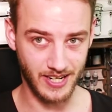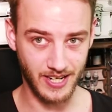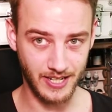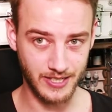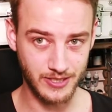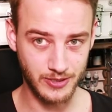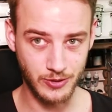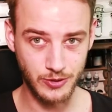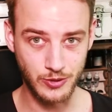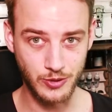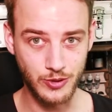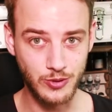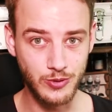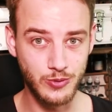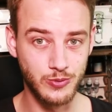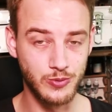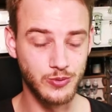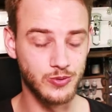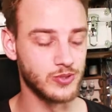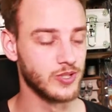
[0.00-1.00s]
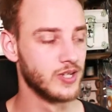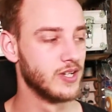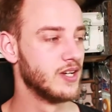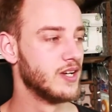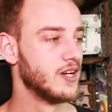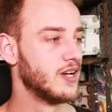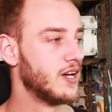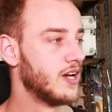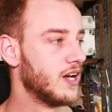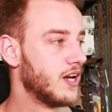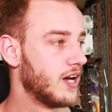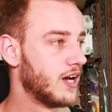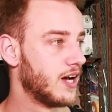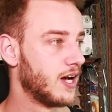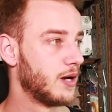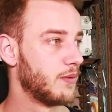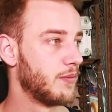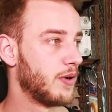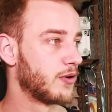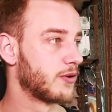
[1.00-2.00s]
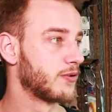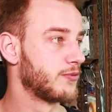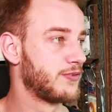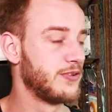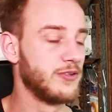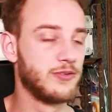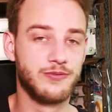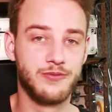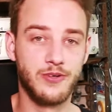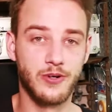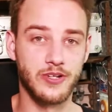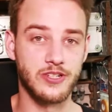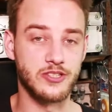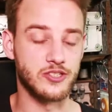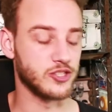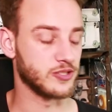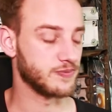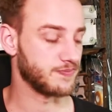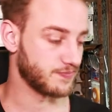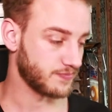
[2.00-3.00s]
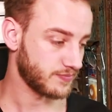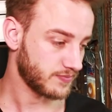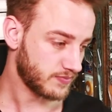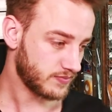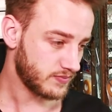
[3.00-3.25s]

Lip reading: I could use out of this footage,